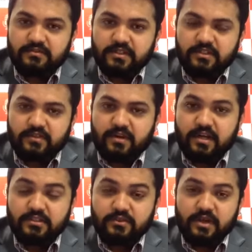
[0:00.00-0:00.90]
which
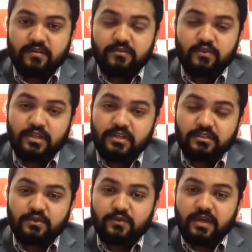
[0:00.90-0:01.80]
requires you have 3
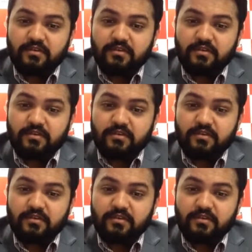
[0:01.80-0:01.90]
years or 5